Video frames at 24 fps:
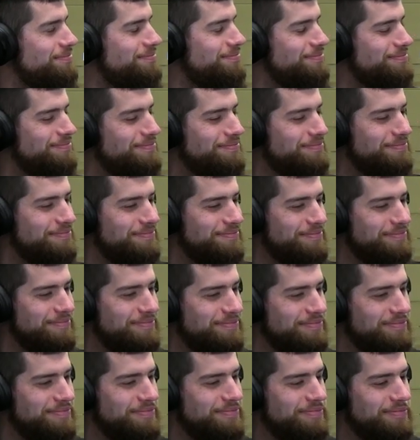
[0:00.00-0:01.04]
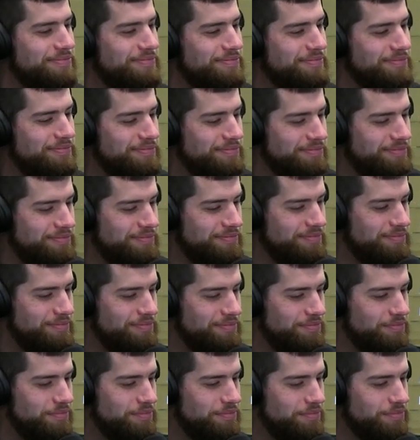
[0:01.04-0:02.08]

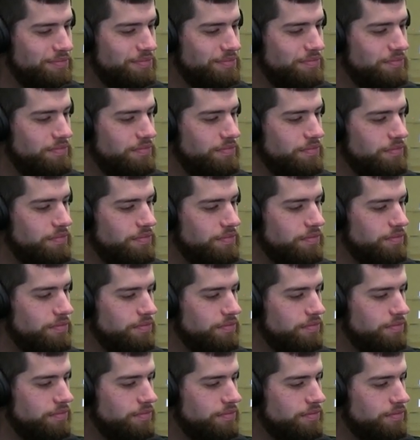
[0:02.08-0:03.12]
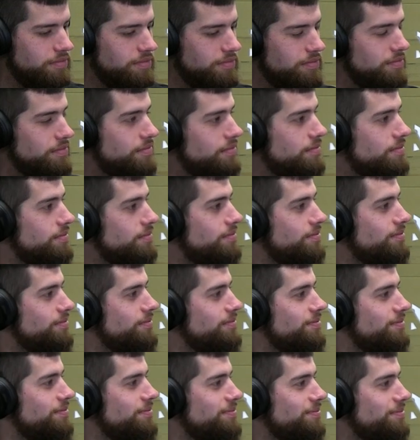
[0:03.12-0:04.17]

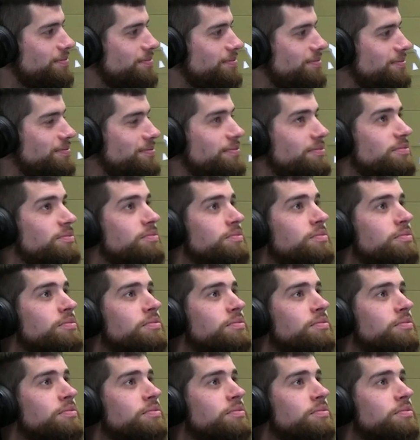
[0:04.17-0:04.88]
(not speaking)